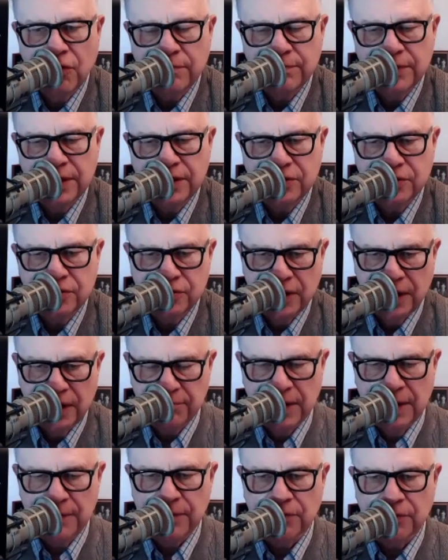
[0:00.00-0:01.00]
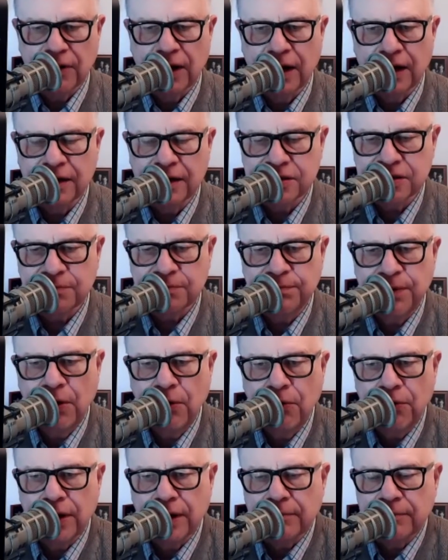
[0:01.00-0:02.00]
me to memorize a
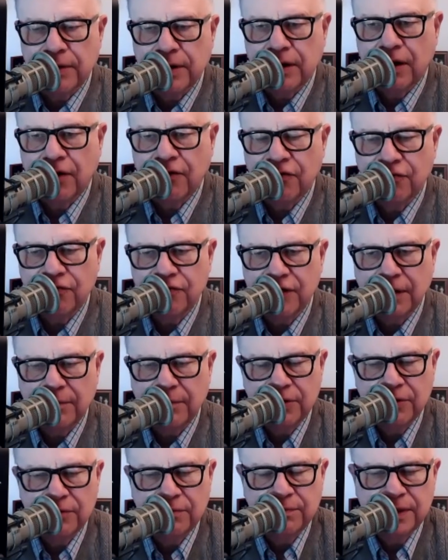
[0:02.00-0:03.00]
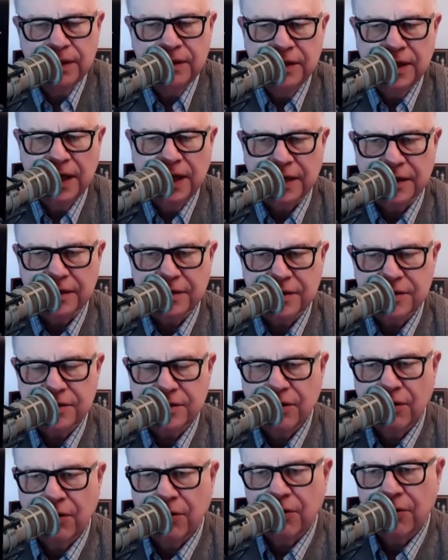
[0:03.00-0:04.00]
poem of W.B. Yeats
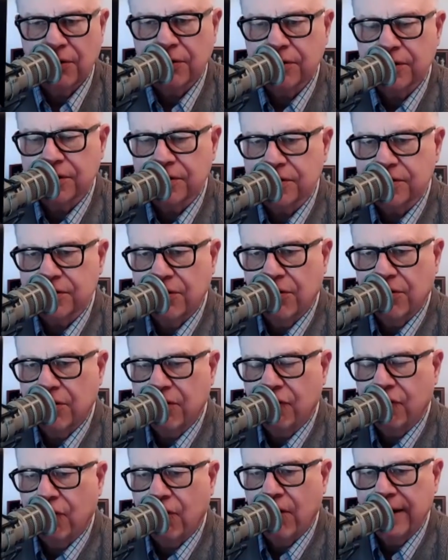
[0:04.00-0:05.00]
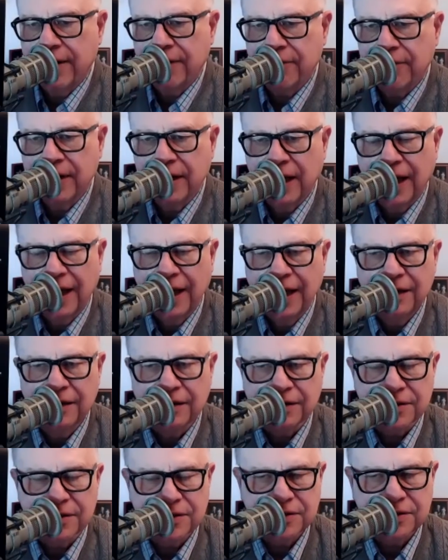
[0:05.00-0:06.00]
called The Song of Wandering
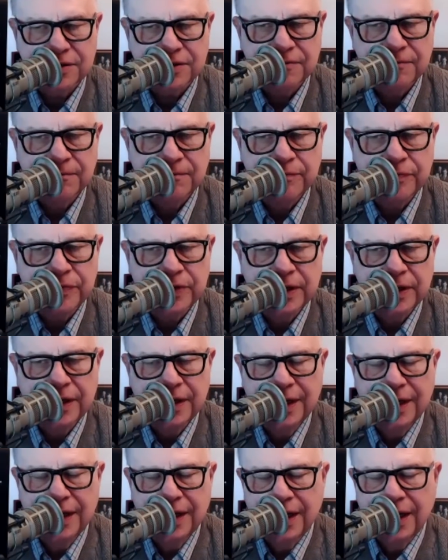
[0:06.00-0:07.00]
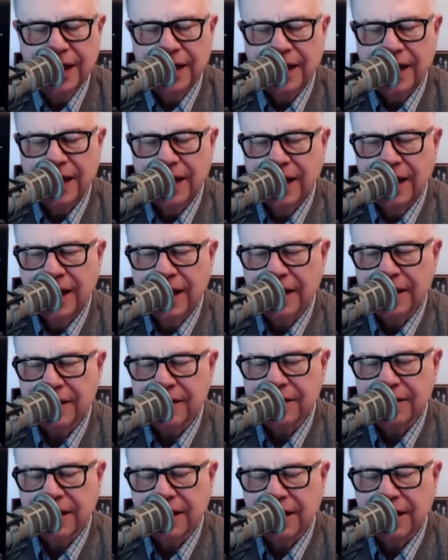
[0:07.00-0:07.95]
Angus. And